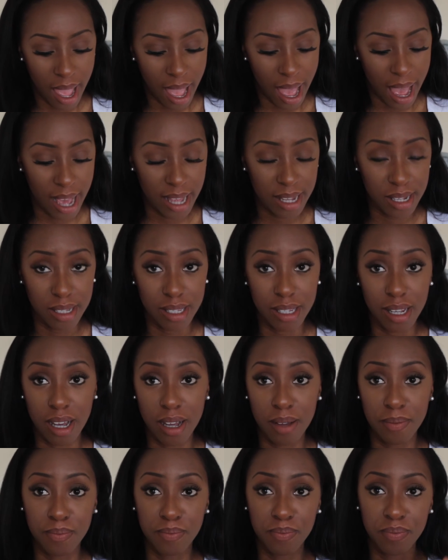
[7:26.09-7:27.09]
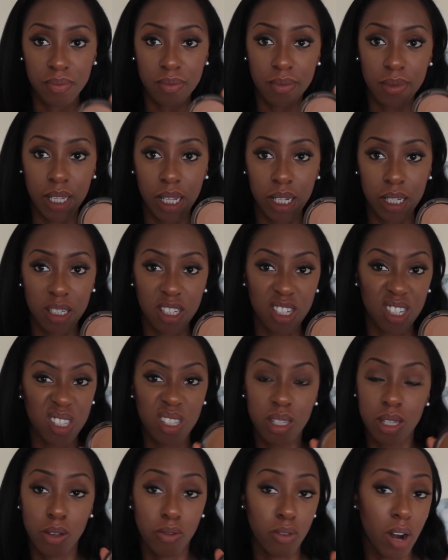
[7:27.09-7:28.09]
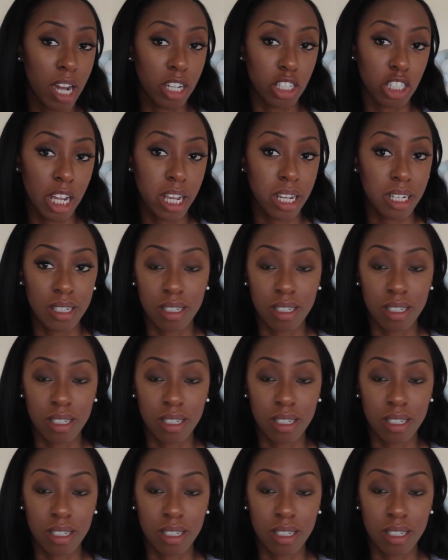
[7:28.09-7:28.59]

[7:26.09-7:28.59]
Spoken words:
And it's just the right shade,